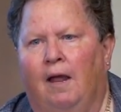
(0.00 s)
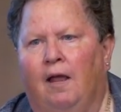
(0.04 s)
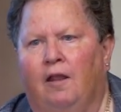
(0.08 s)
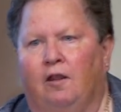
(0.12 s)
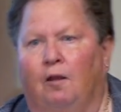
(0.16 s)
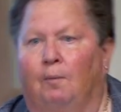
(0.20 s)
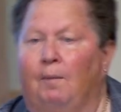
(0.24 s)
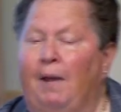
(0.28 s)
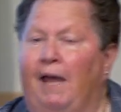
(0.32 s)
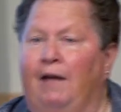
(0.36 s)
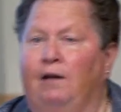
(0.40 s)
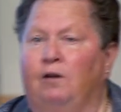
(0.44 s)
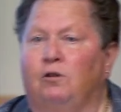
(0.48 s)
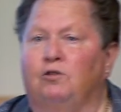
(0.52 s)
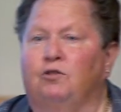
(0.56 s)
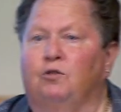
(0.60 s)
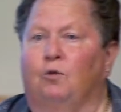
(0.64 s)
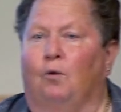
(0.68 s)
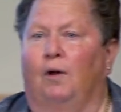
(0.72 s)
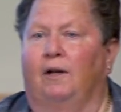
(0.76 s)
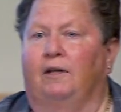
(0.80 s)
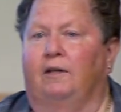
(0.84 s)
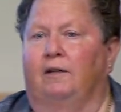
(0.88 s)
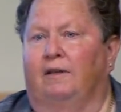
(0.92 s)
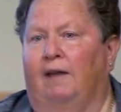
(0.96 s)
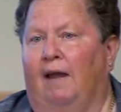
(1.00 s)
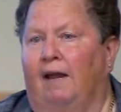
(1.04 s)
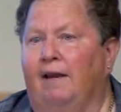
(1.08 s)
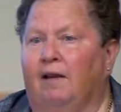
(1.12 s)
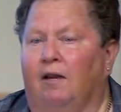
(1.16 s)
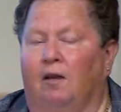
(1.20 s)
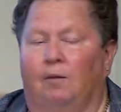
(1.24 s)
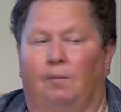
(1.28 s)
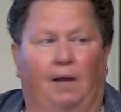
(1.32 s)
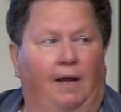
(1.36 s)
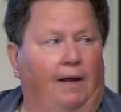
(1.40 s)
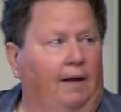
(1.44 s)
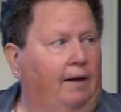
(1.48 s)
The man who's going to take
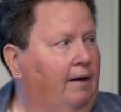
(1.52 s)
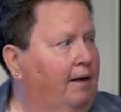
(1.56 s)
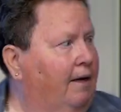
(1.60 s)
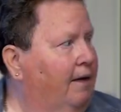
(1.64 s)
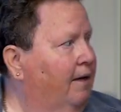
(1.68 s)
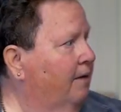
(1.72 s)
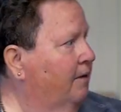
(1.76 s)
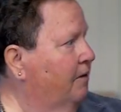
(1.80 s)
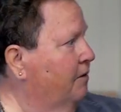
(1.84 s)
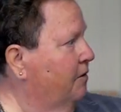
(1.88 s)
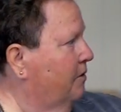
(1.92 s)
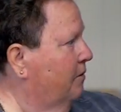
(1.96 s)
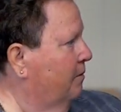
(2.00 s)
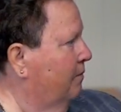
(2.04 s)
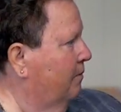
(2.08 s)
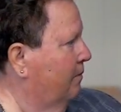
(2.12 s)
command is